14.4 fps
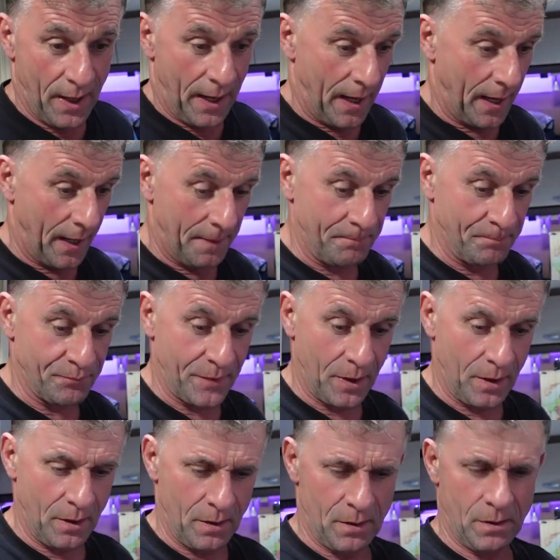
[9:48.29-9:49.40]

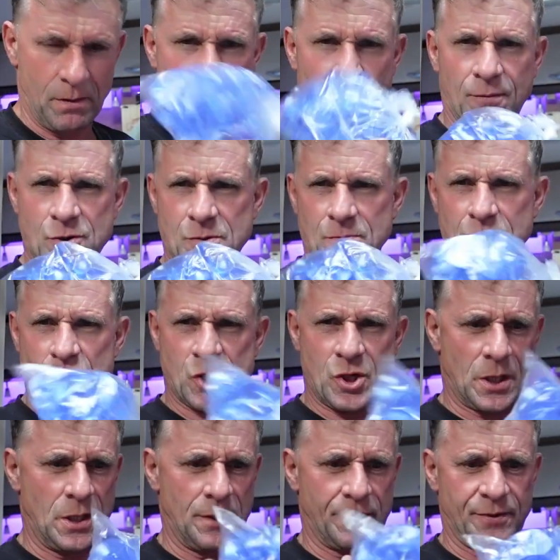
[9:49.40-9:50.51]
I've got some
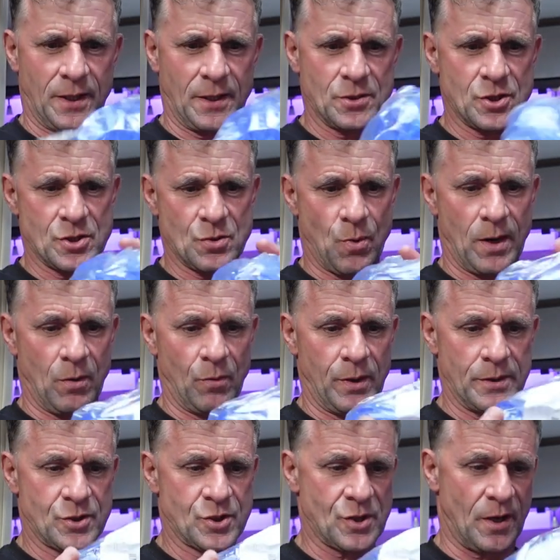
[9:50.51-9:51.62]
sticky things as well that